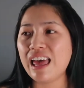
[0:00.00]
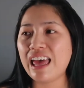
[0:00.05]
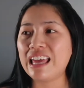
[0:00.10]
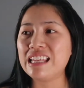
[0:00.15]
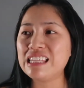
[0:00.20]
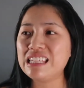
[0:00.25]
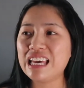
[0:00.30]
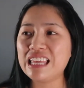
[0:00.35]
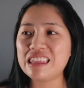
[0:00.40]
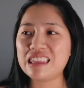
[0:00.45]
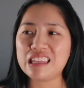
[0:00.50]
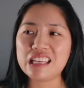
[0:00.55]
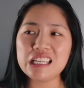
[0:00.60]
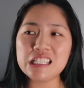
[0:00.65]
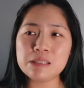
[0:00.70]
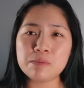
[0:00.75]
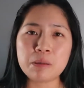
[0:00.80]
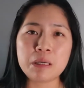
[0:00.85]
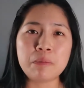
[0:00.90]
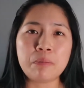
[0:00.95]
And yet
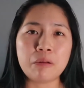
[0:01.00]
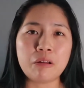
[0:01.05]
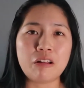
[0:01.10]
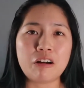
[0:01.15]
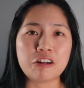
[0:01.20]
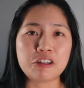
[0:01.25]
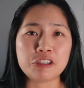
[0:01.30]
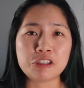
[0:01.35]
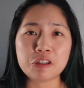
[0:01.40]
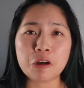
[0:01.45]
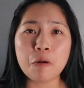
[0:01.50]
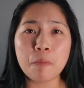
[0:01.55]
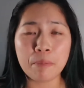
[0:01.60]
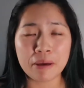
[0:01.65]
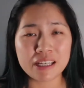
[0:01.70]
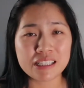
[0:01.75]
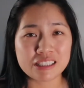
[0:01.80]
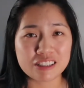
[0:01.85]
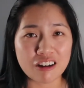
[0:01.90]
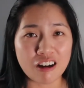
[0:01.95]
these people are so
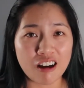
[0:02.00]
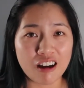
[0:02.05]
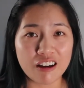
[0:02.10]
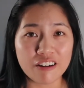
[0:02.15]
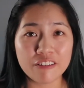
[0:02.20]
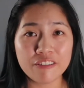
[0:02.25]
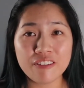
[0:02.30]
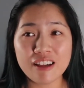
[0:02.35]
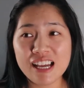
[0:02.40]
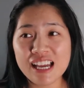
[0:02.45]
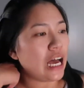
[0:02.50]
pissed off.